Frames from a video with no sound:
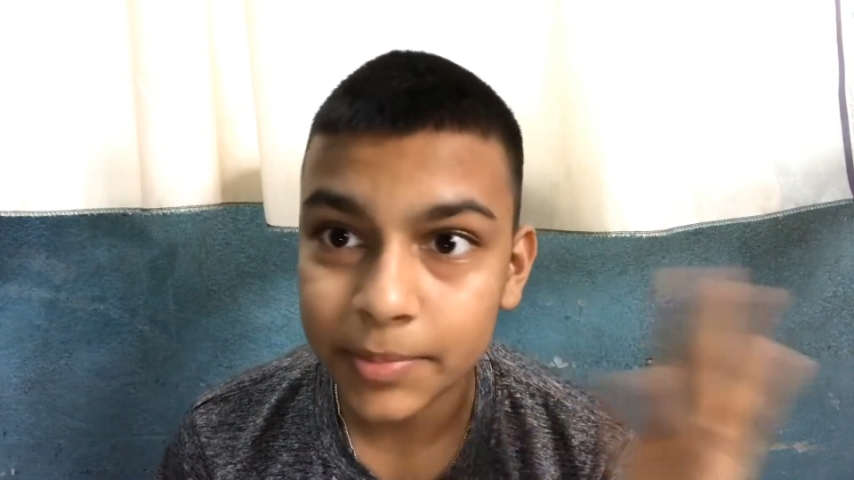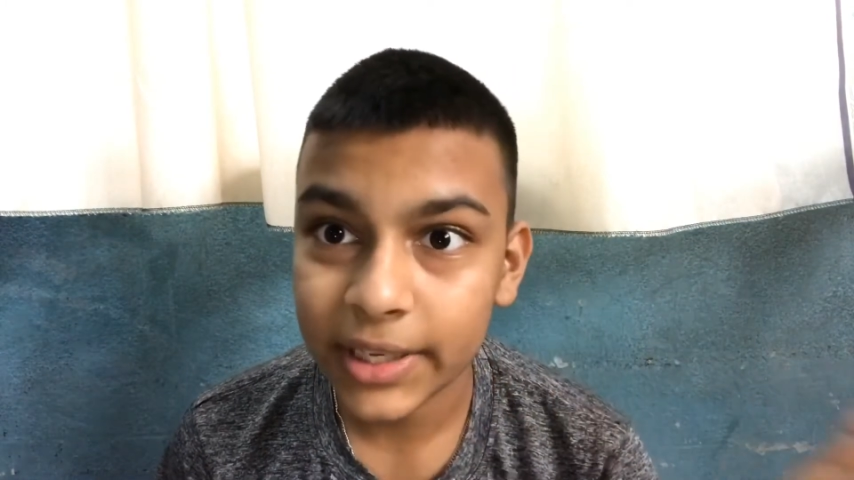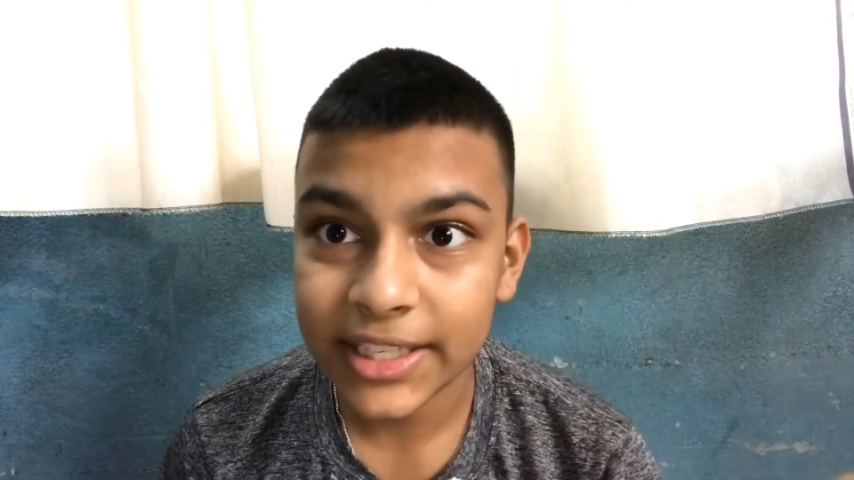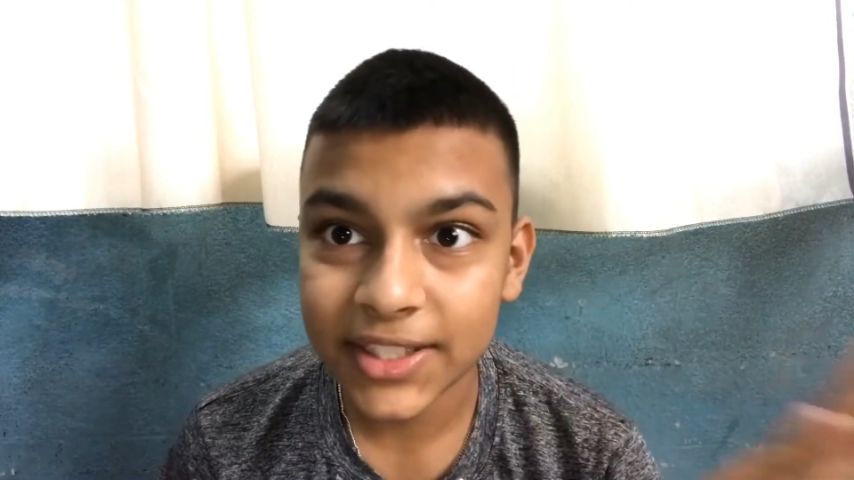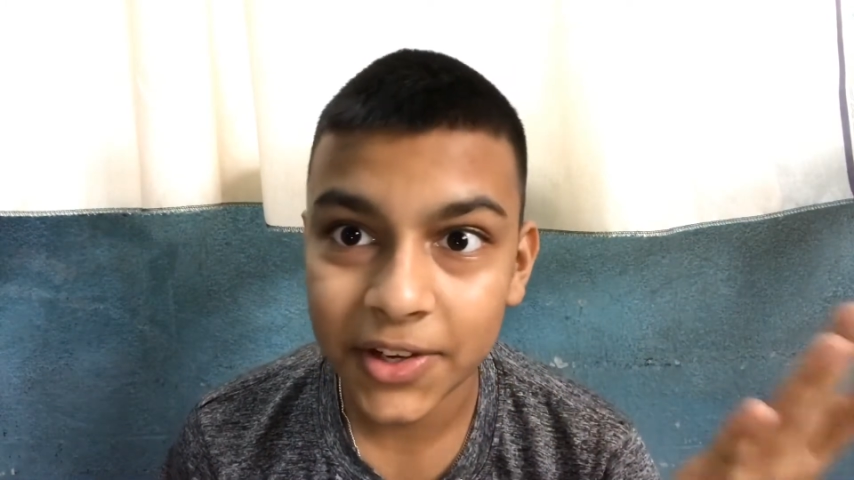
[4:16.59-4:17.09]

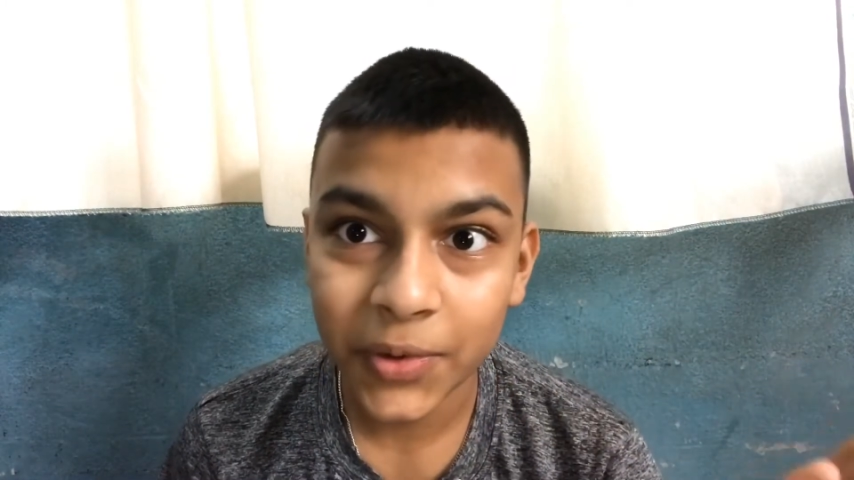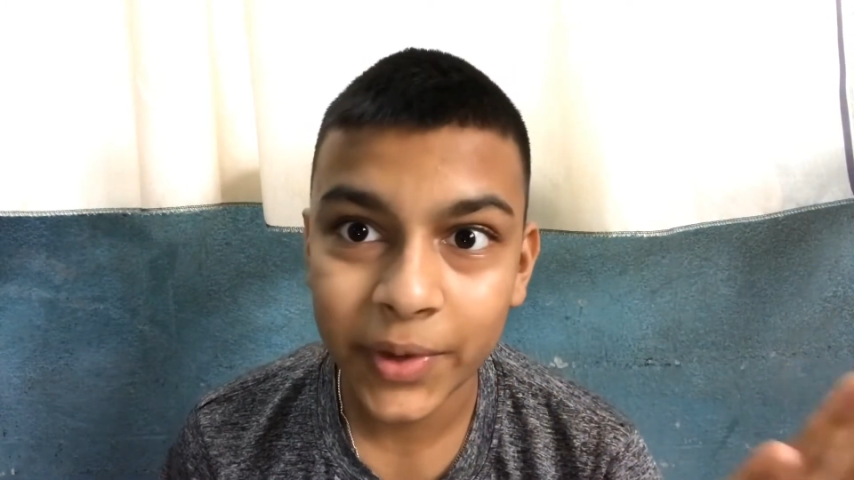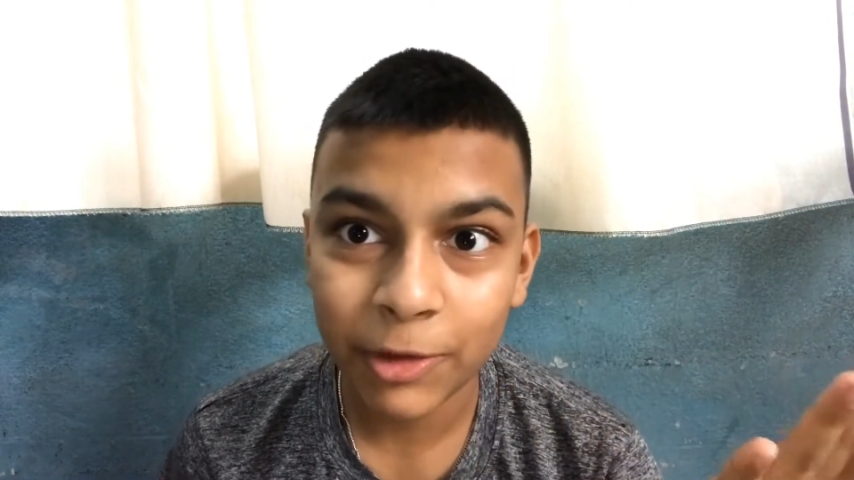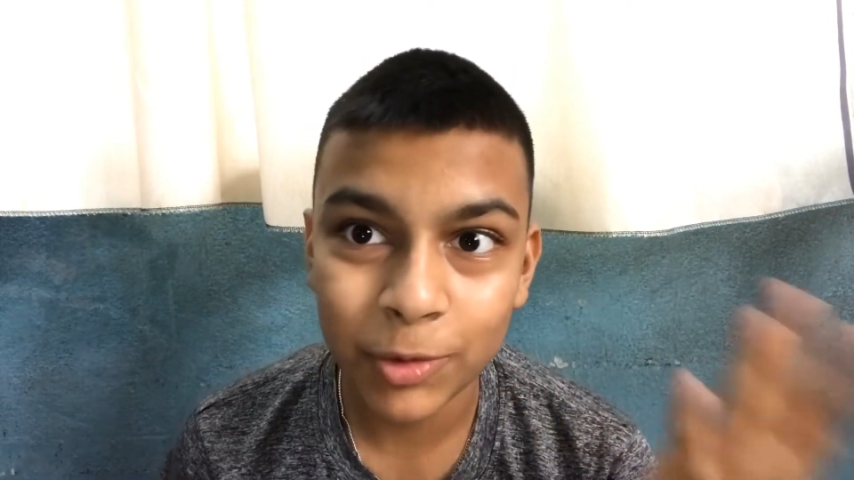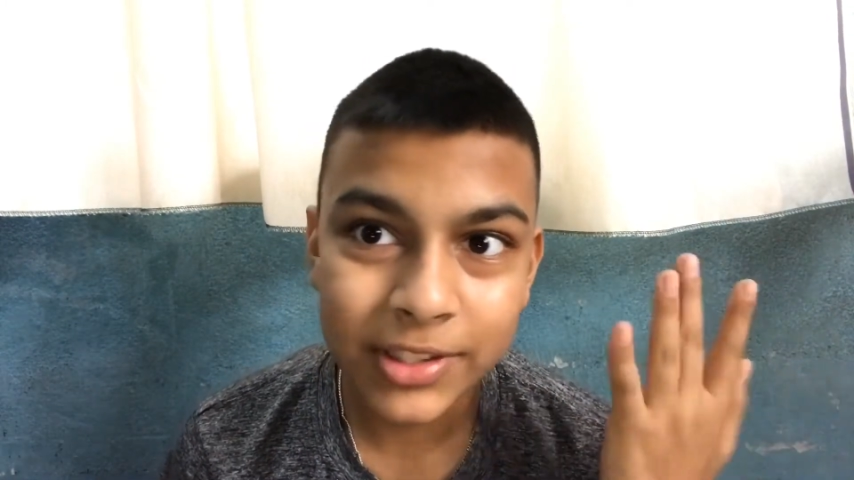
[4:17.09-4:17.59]
days ago
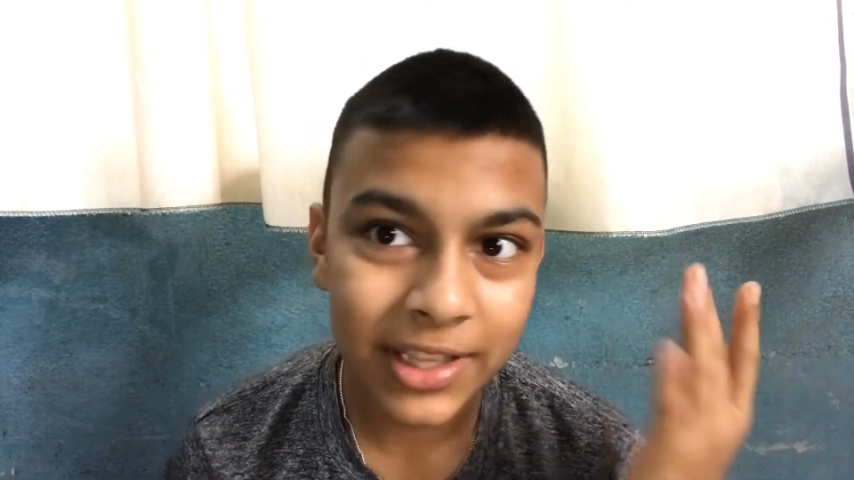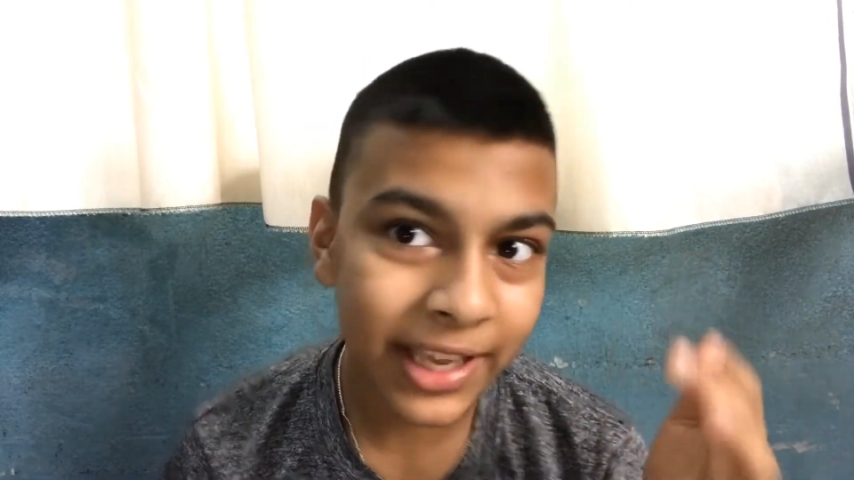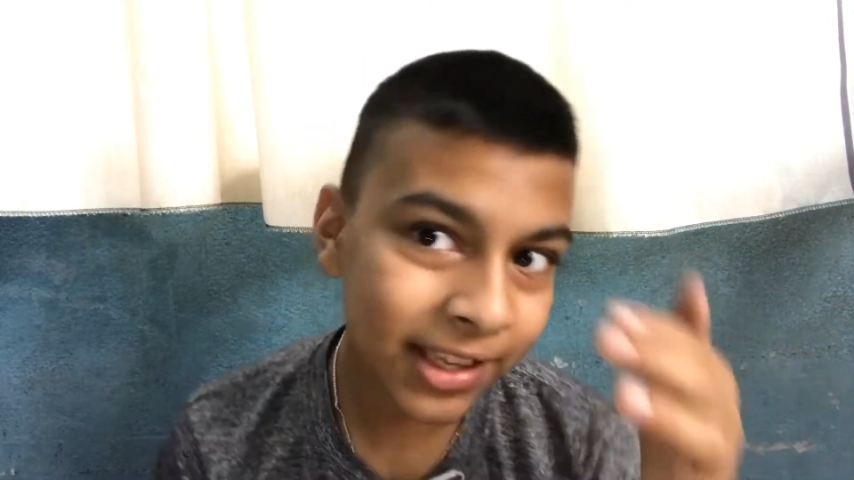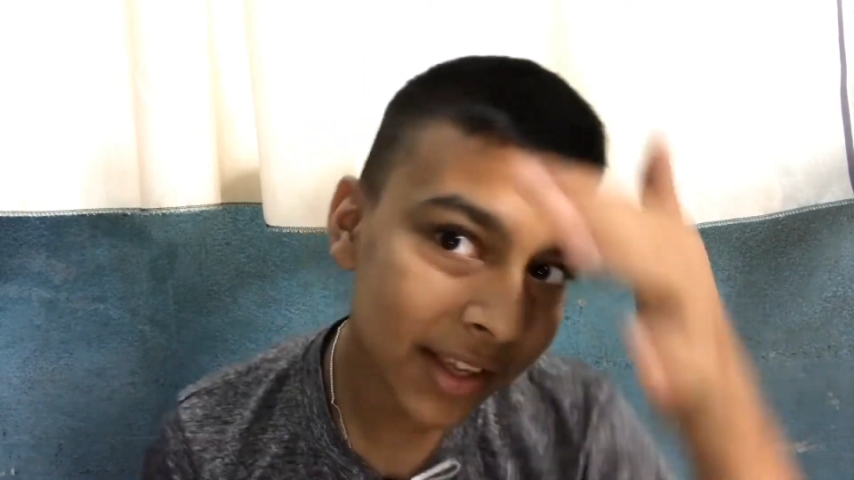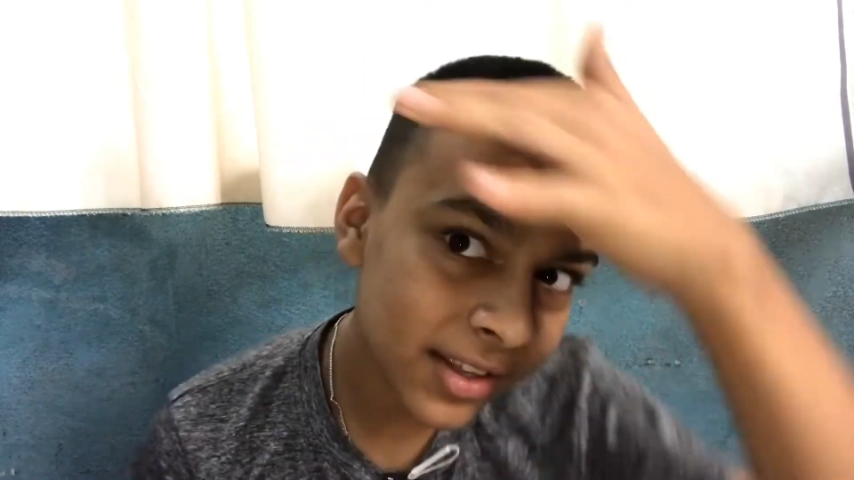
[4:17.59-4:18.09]
it was like